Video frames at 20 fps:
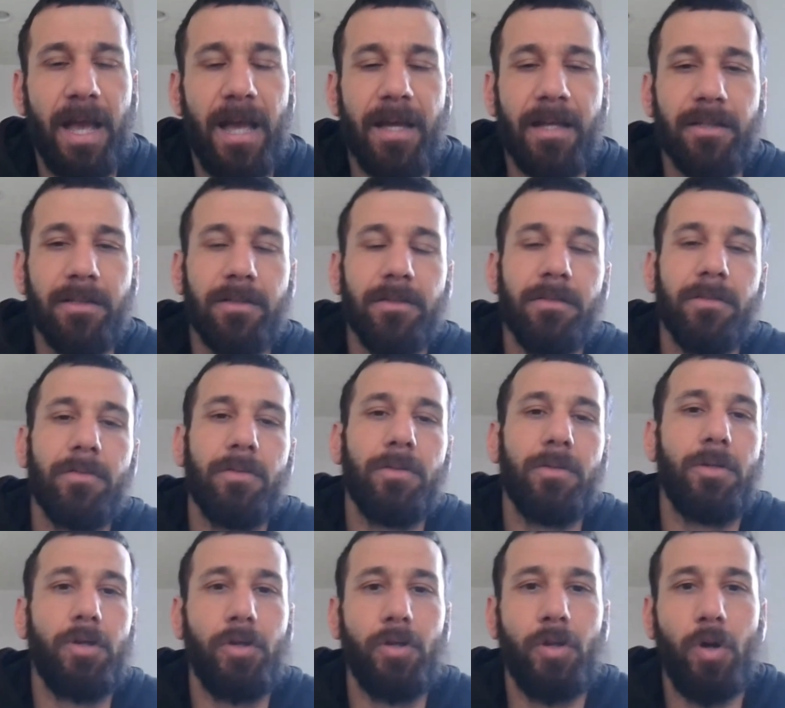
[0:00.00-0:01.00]
And,
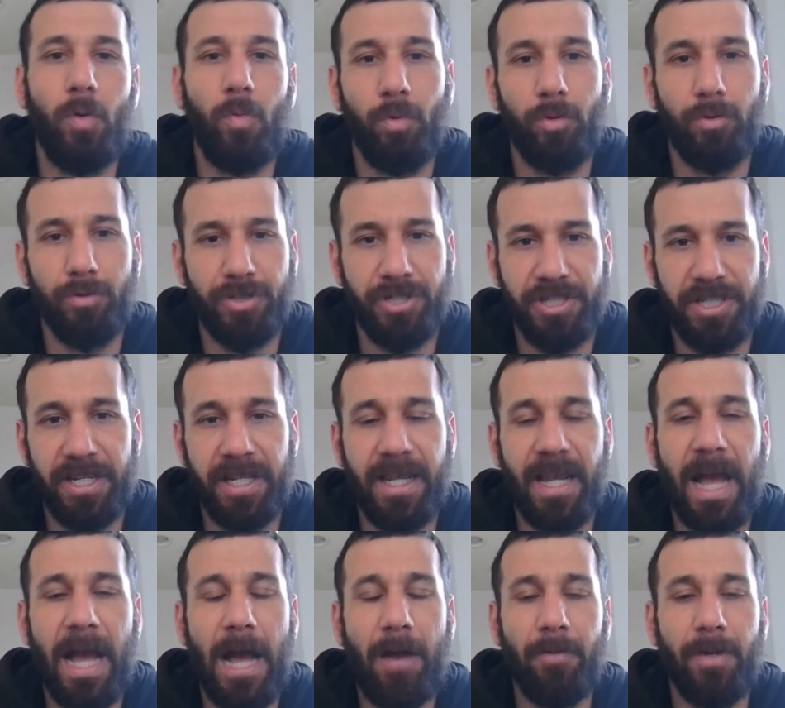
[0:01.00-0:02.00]
you know, we'll see
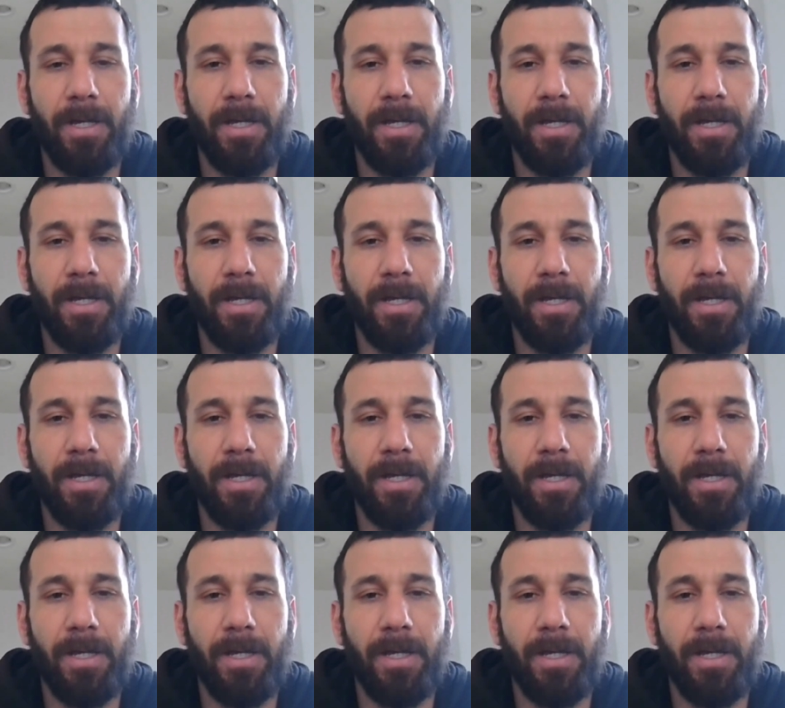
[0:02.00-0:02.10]
how